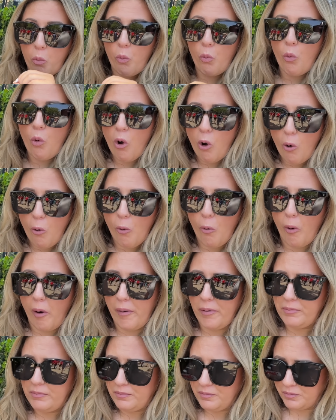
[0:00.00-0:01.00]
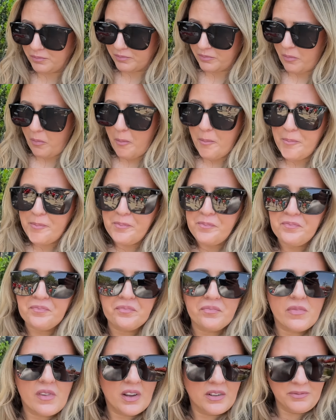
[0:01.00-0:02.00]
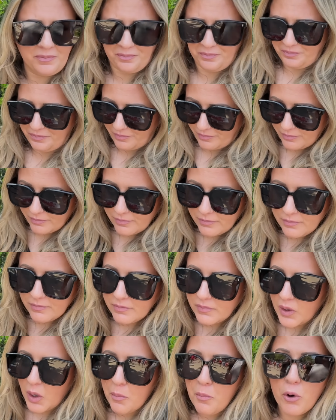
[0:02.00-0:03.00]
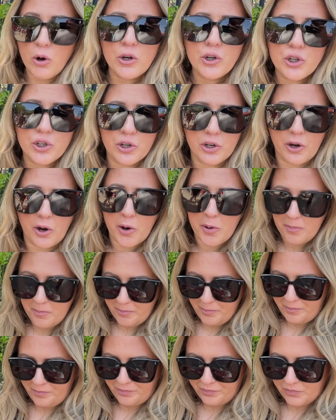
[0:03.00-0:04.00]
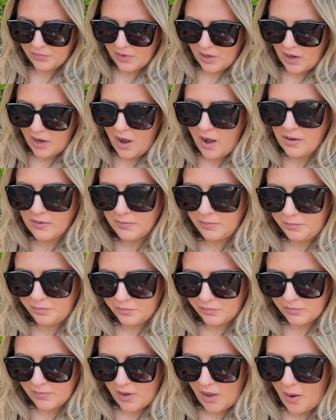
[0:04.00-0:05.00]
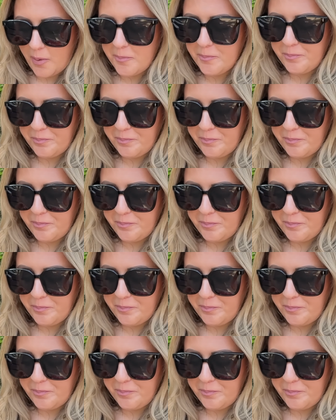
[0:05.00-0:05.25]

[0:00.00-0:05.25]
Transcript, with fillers: Woo! Because it's like we put sugar on, and then we put some more sugar in the form of icing.